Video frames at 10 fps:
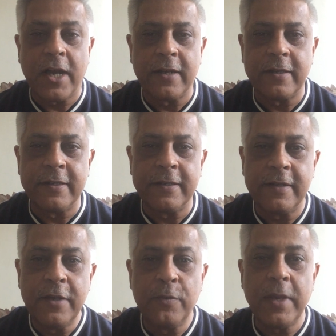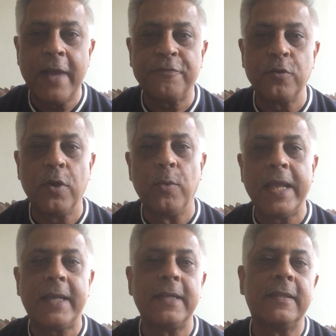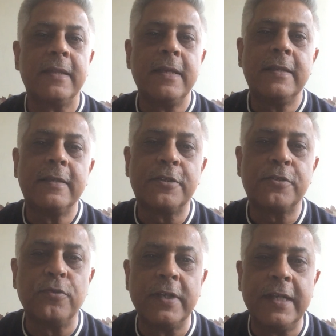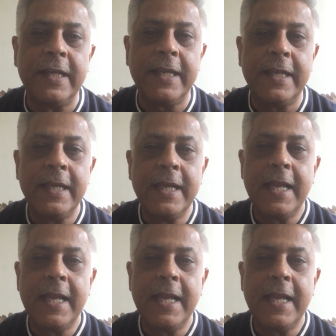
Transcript: Jagran, we have to awaken this Kundalini,